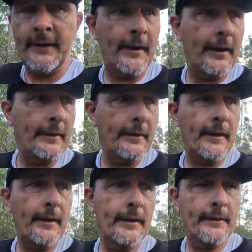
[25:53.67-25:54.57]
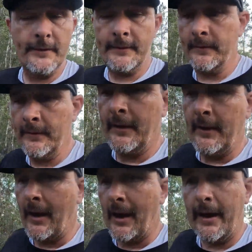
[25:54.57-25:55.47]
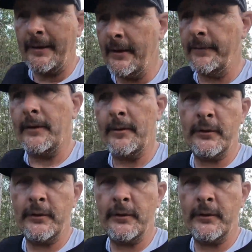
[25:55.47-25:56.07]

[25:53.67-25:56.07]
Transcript: And I definitely